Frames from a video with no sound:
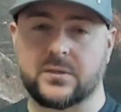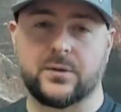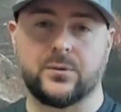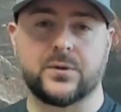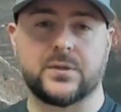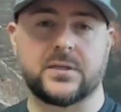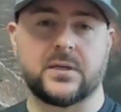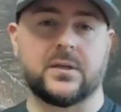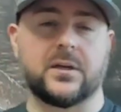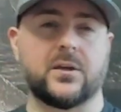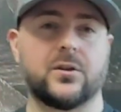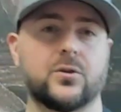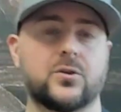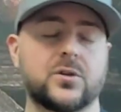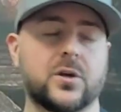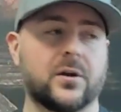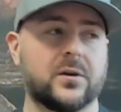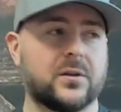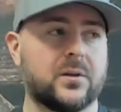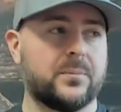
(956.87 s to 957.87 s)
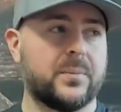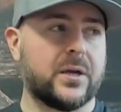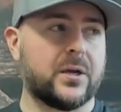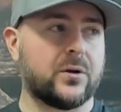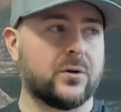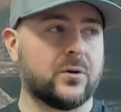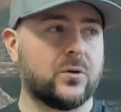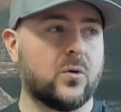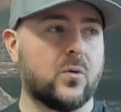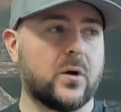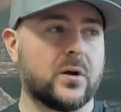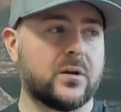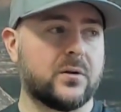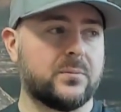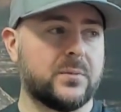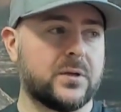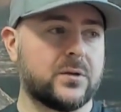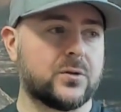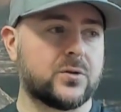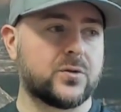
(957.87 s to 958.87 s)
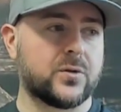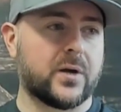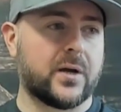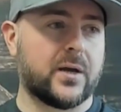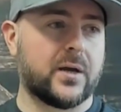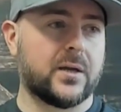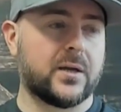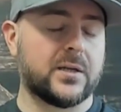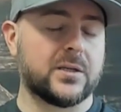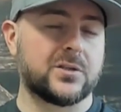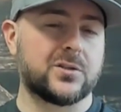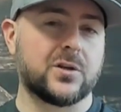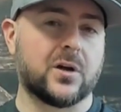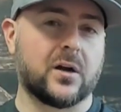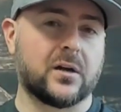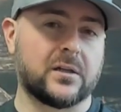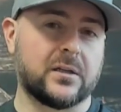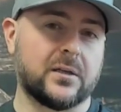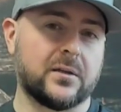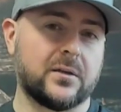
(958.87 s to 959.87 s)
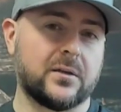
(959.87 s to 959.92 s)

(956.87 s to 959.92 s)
there was another chocolate maker who wanted me to try his chocolate